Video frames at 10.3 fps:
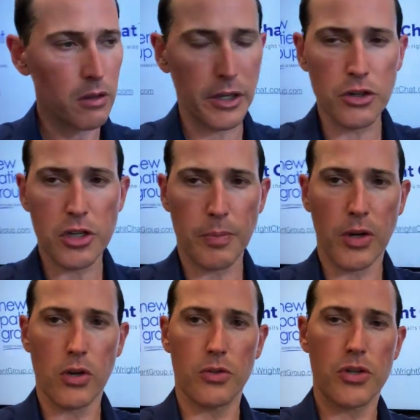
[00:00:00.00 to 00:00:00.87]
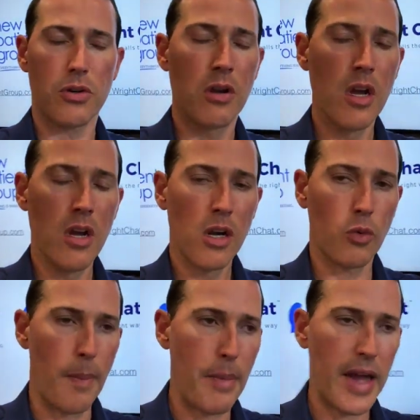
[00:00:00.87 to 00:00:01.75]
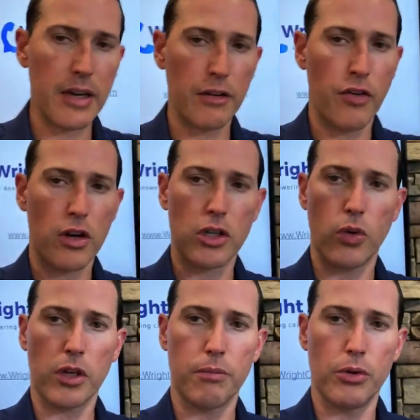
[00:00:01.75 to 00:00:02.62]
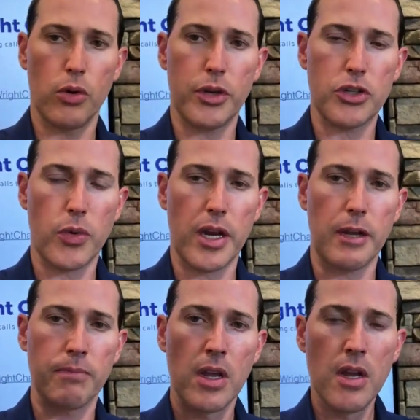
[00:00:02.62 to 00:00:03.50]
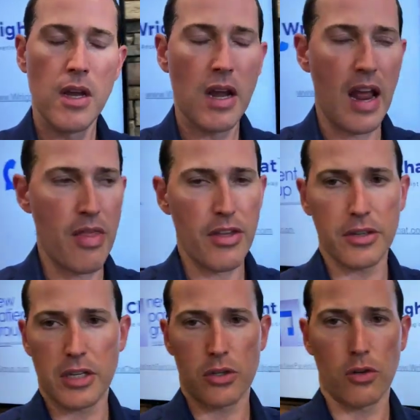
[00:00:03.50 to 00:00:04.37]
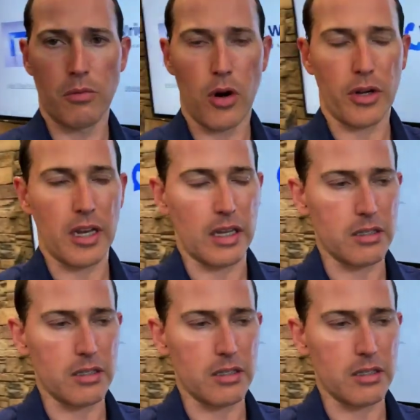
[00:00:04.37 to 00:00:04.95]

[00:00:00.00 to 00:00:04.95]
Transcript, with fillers: Leadership and culture, repetitive ongoing employee training, and then digital marketing.